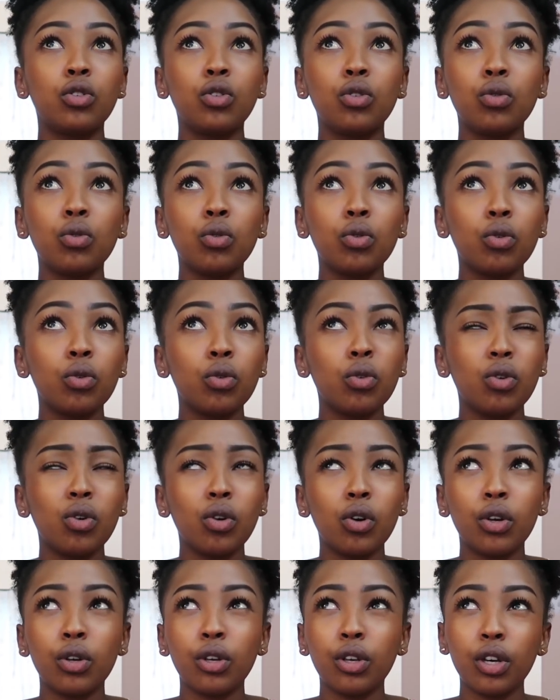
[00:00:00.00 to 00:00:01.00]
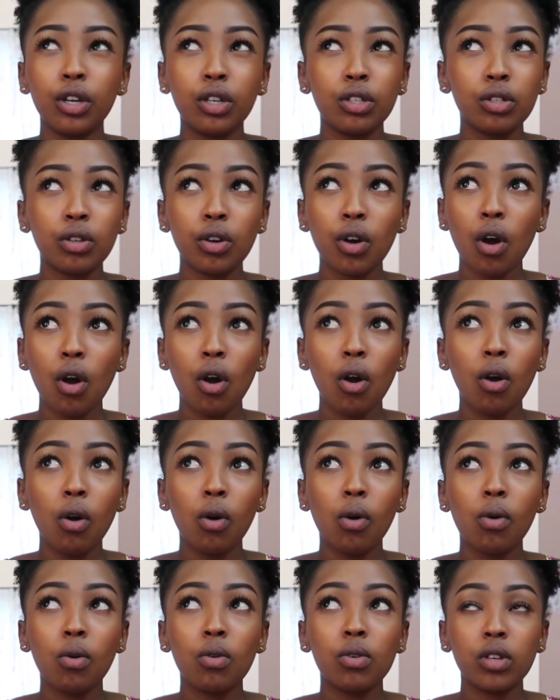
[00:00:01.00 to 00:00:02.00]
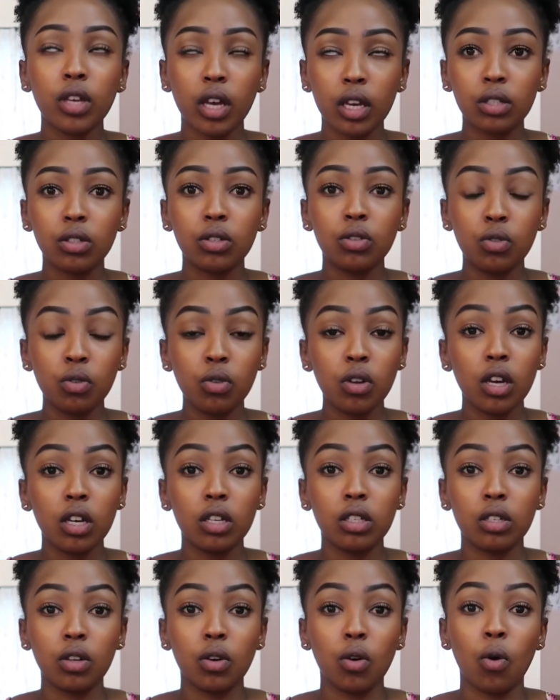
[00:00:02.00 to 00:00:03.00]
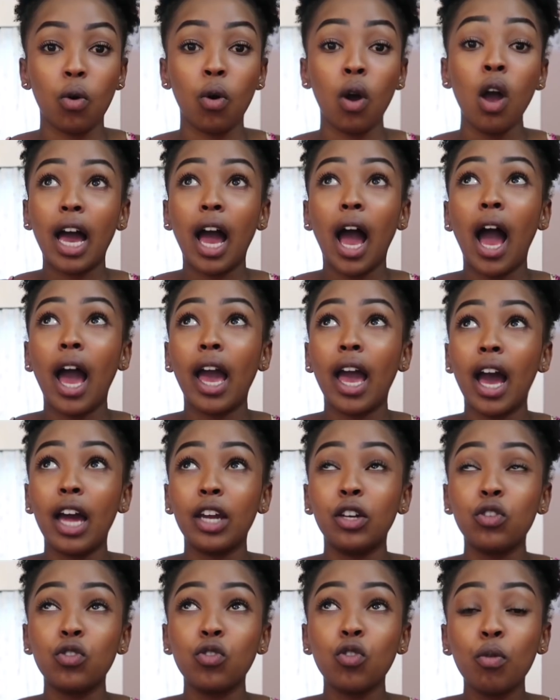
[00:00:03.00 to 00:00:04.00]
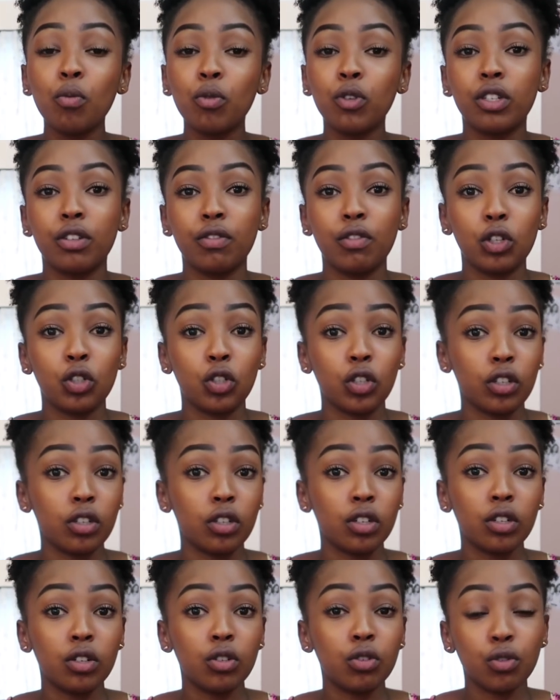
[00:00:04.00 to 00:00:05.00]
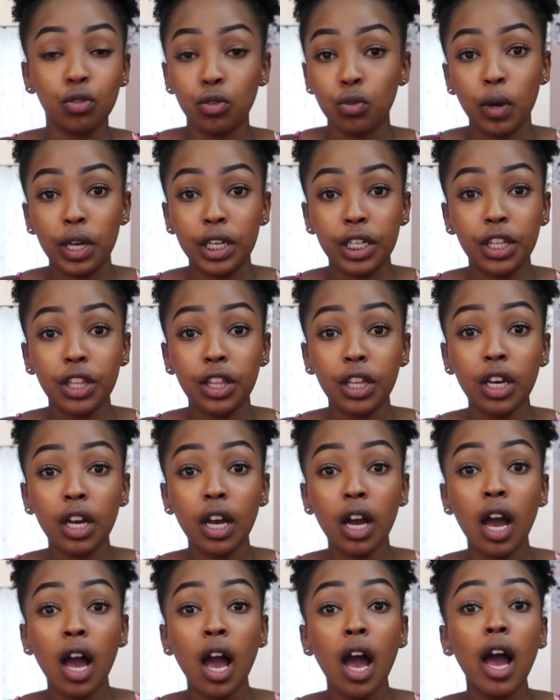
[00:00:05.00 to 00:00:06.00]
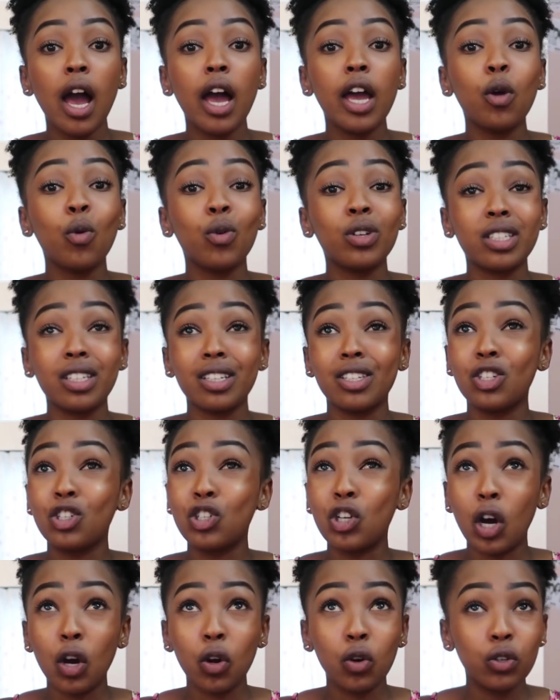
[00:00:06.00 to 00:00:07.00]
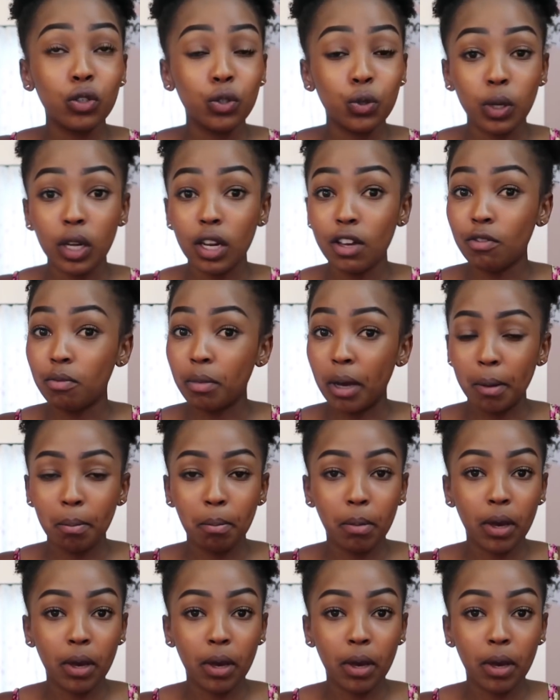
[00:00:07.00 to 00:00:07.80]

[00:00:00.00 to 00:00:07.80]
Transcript: 2 years ago. Yes, 2 years ago. I had no motivation to do anything. It was a struggle to leave my